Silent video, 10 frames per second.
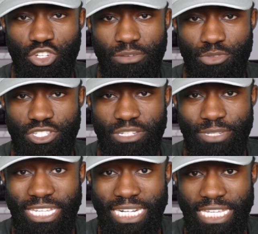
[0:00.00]
not a
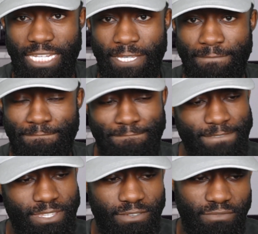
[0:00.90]
Muslim, clearly.
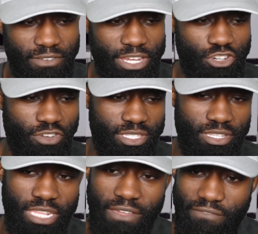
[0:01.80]
Very
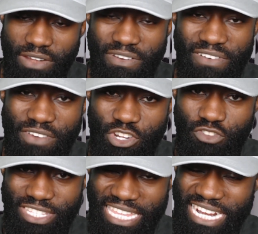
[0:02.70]
interesting there. Very, very
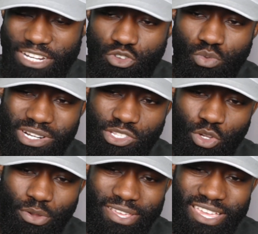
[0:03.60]
interesting. And I do wonder
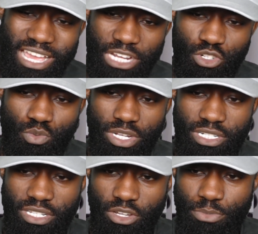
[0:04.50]
though. I do
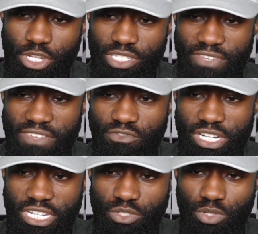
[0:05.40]
wonder though, because if Yves
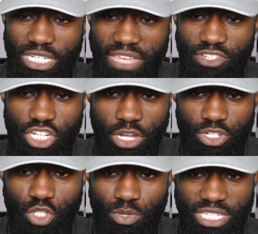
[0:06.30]
really does want to have a
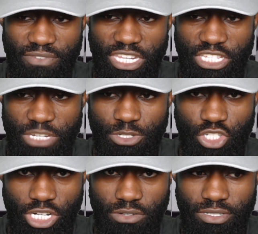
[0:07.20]
child, if she wants to have an
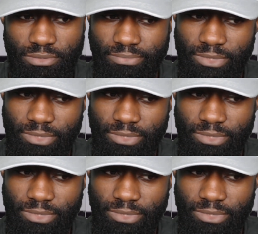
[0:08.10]
Egyptian child,